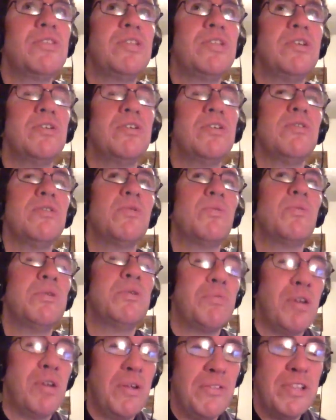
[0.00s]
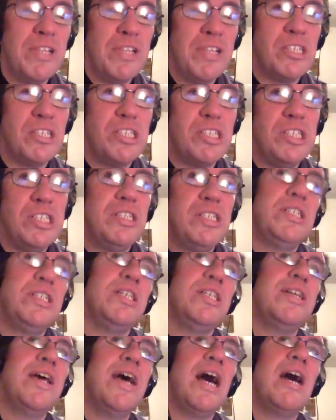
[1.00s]
The one problem that she
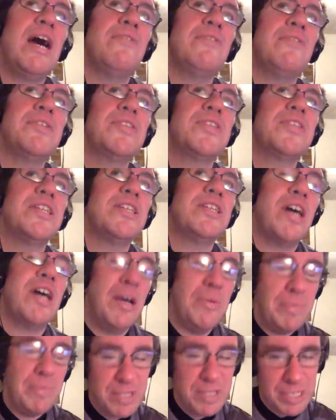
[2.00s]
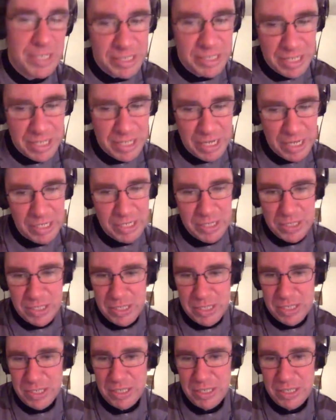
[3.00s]
did have is the time that it
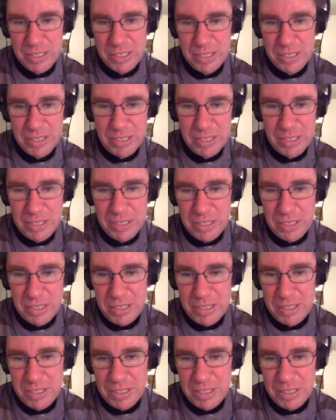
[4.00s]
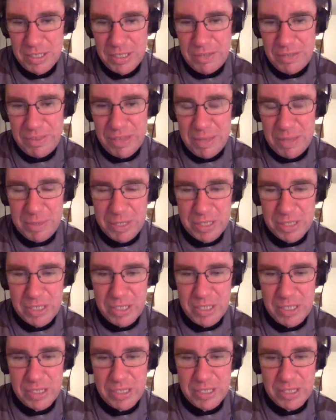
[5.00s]
takes. If that makes
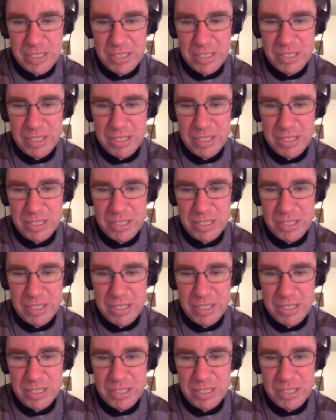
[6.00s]
sense,